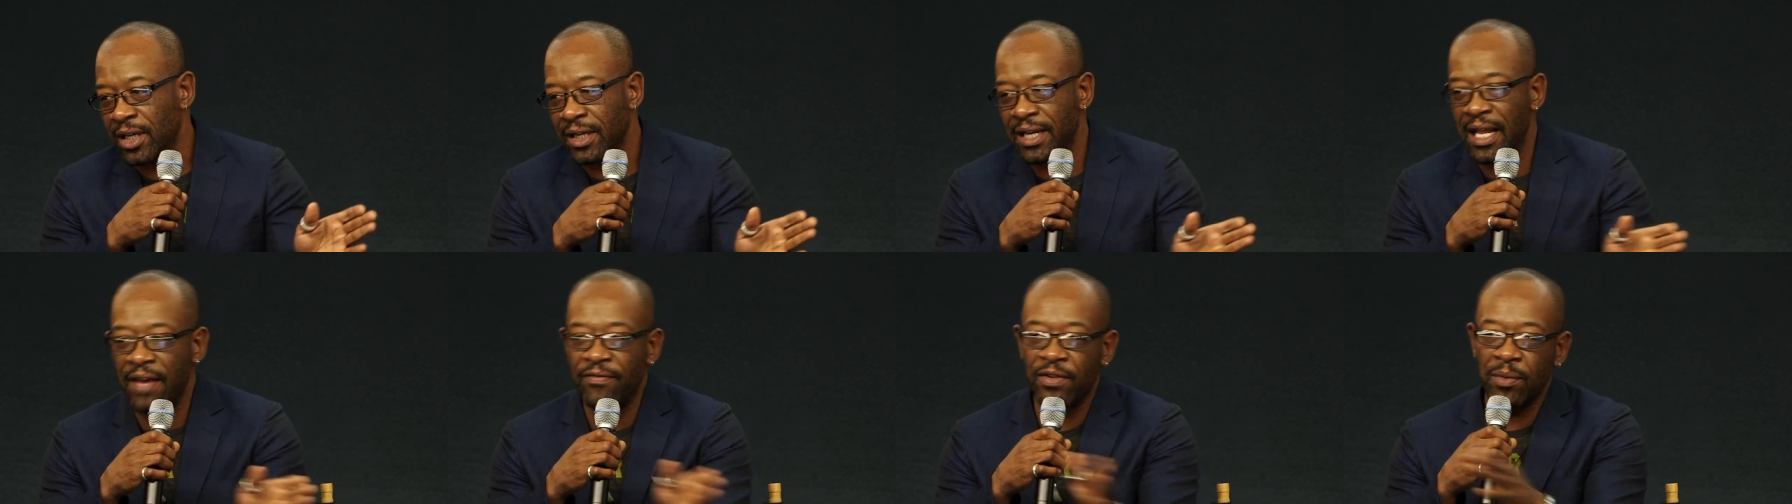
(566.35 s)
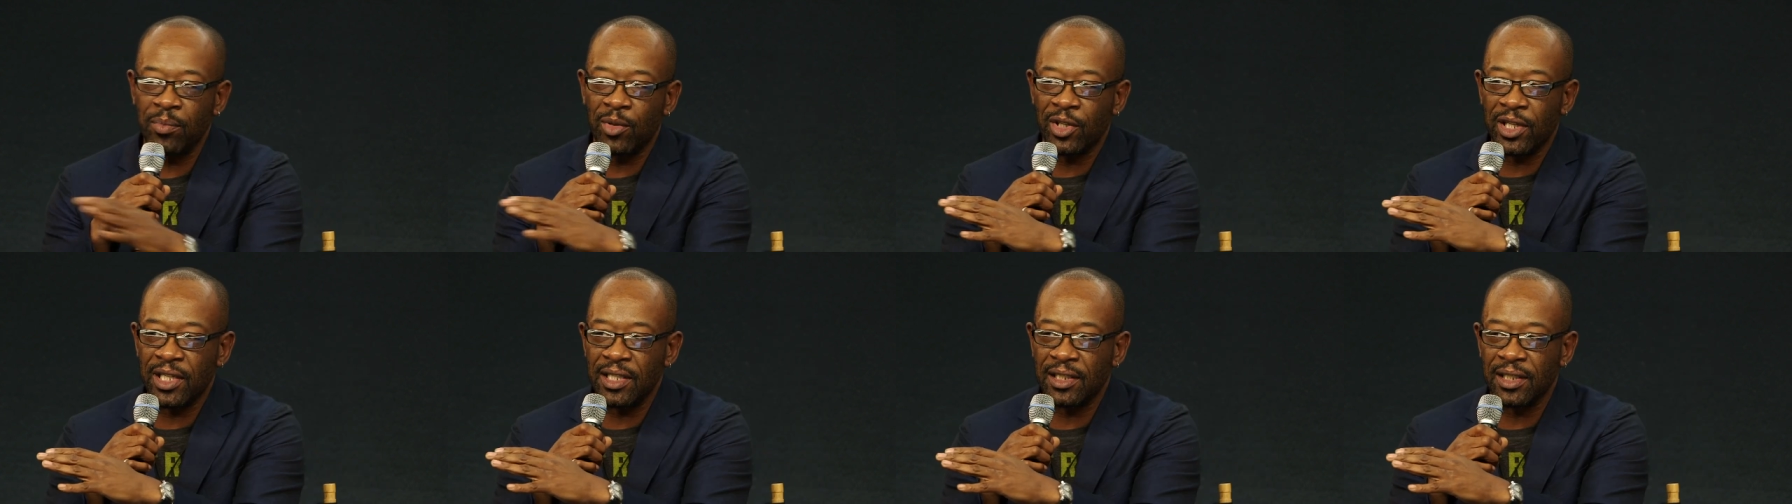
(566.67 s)
and
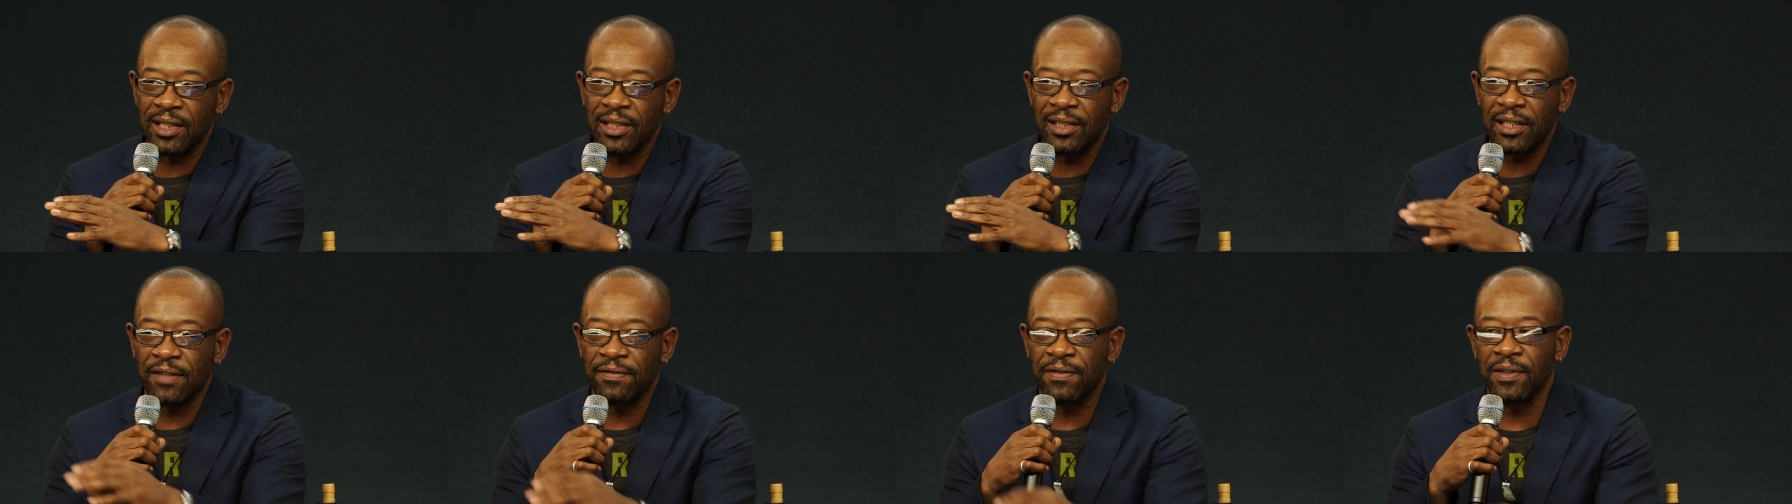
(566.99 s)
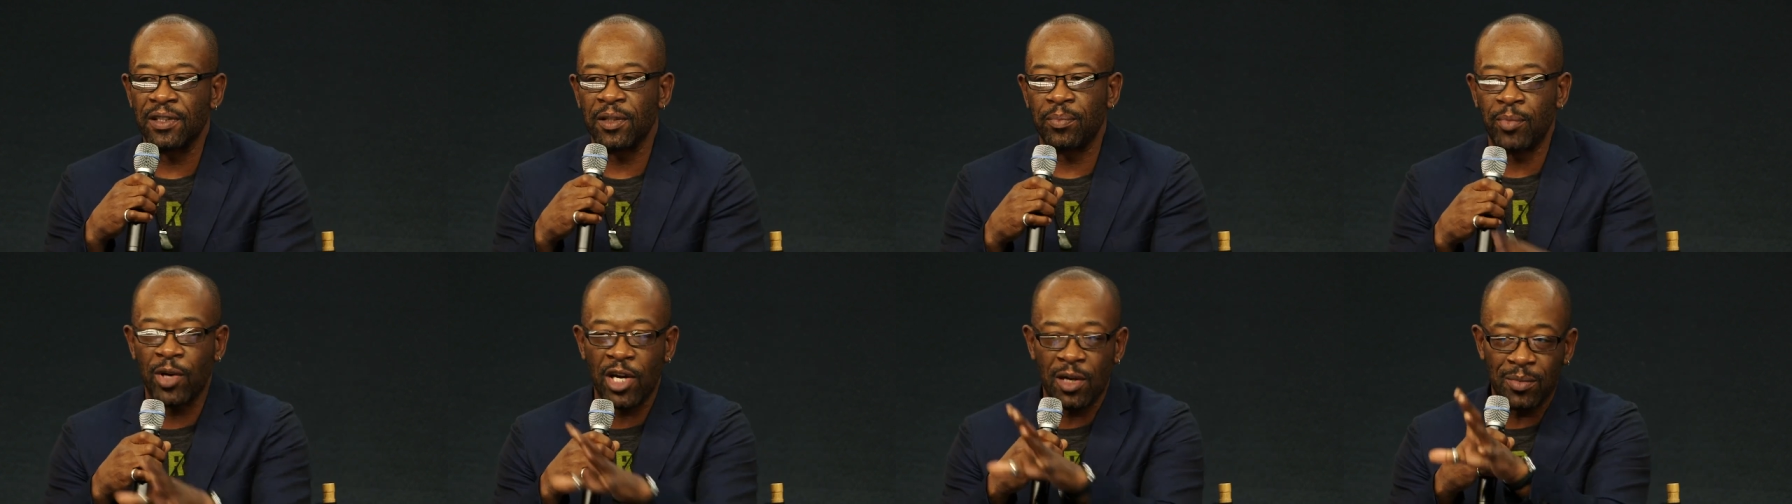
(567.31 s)
everybody's in different
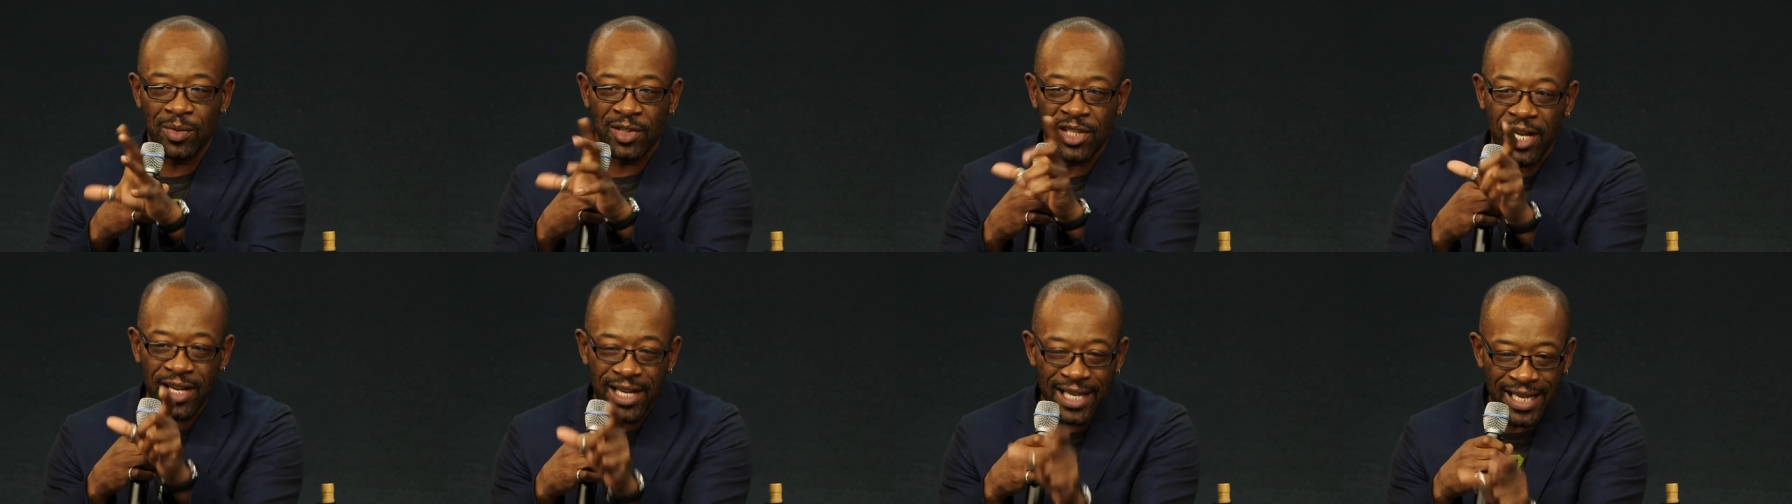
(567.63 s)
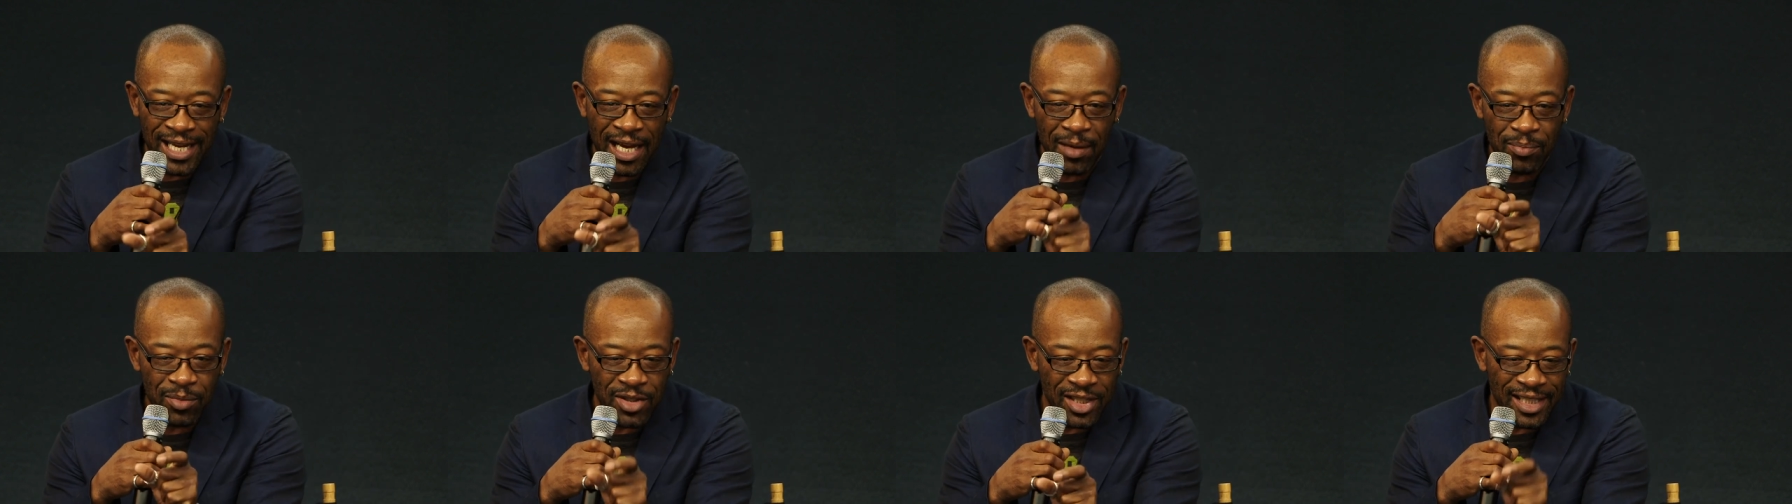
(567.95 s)
departments. They only
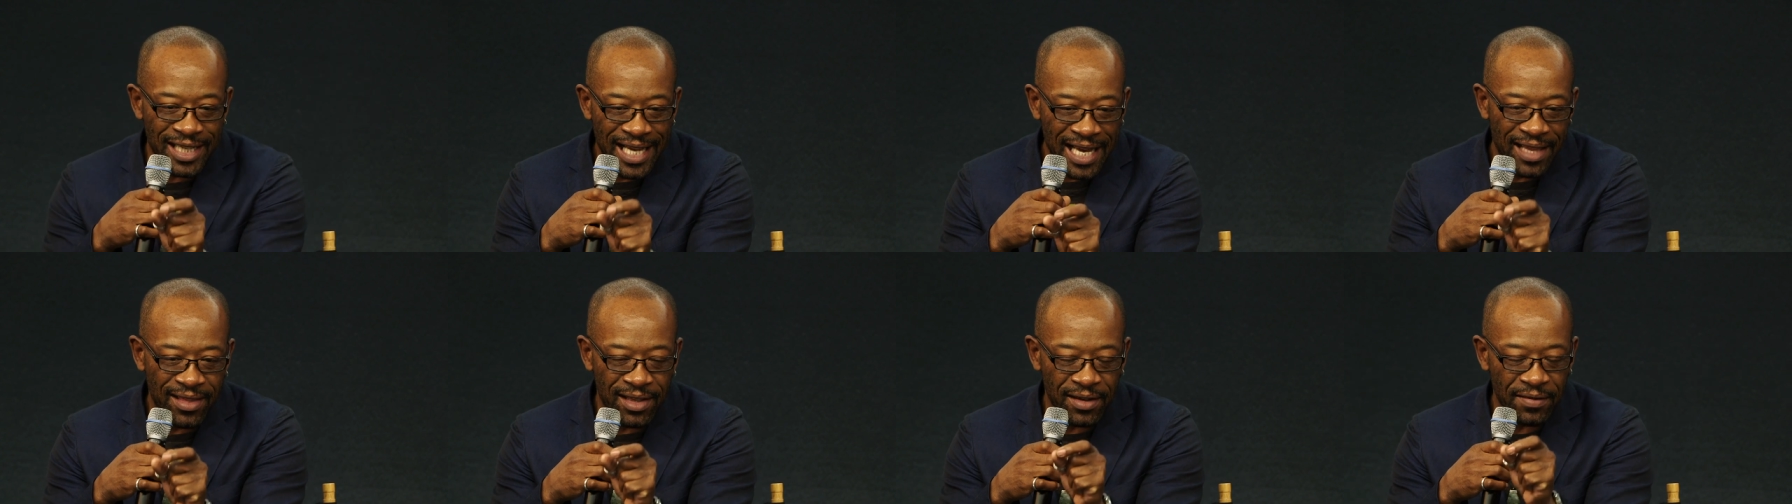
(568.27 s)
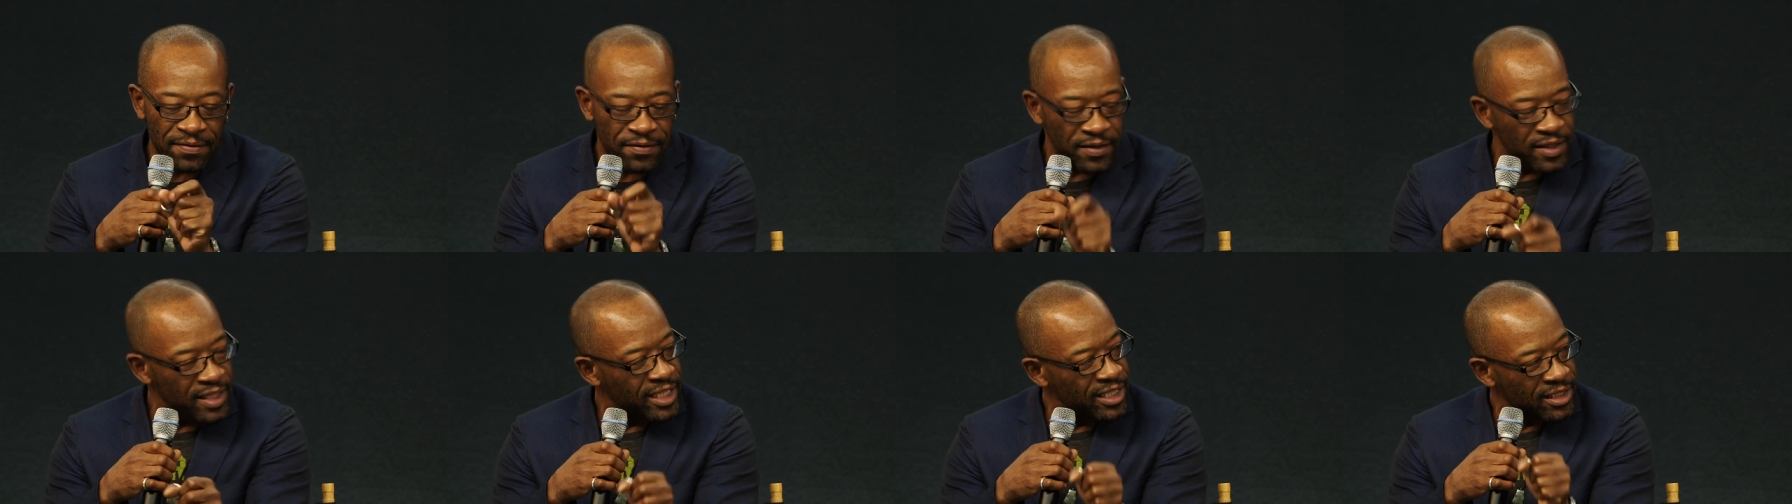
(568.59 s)
come together
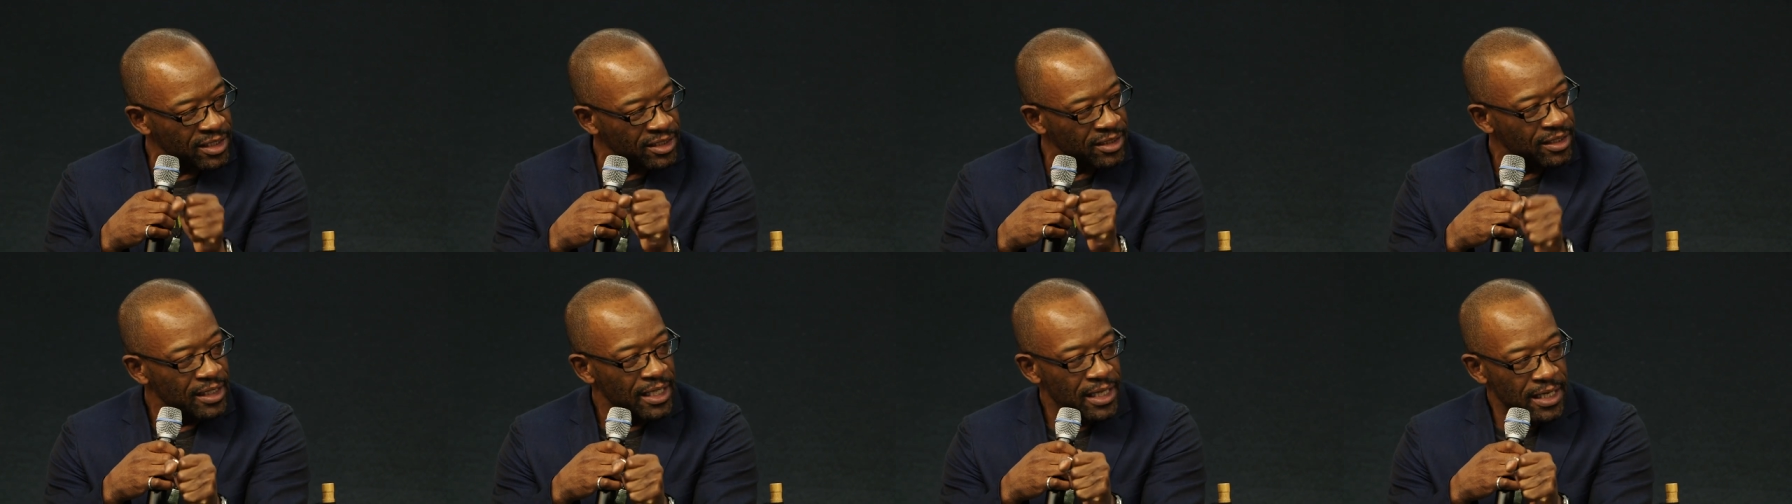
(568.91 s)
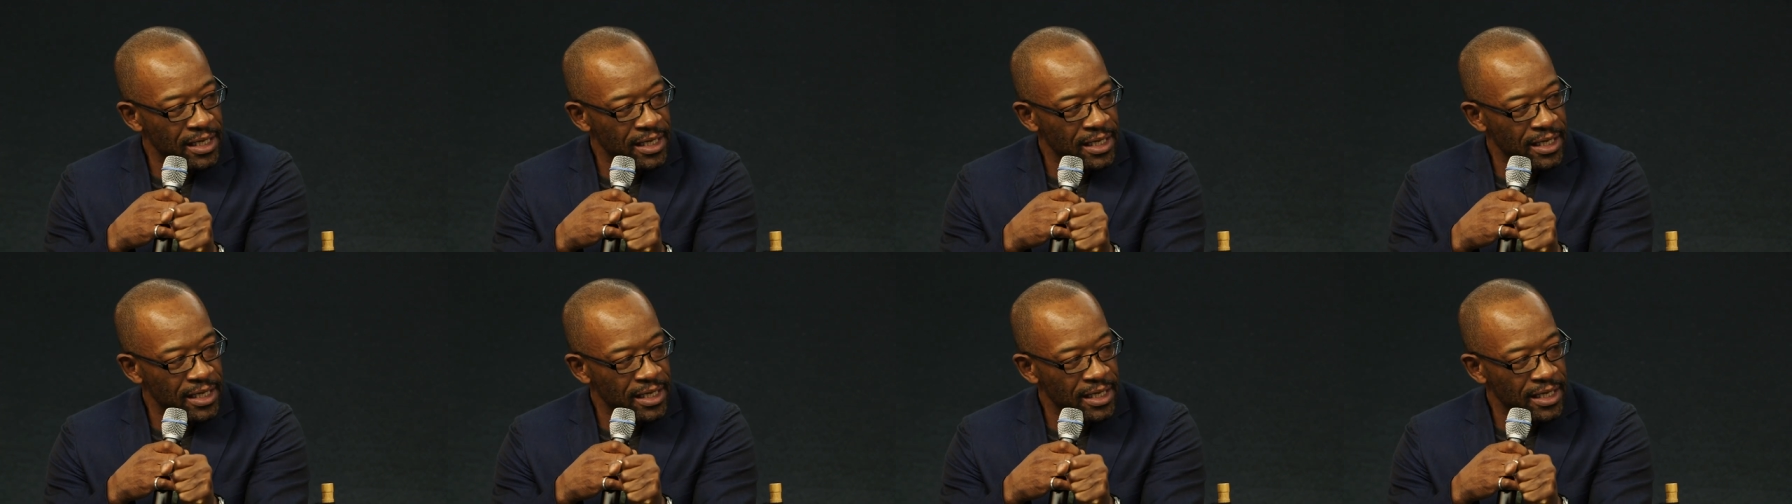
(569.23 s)
for this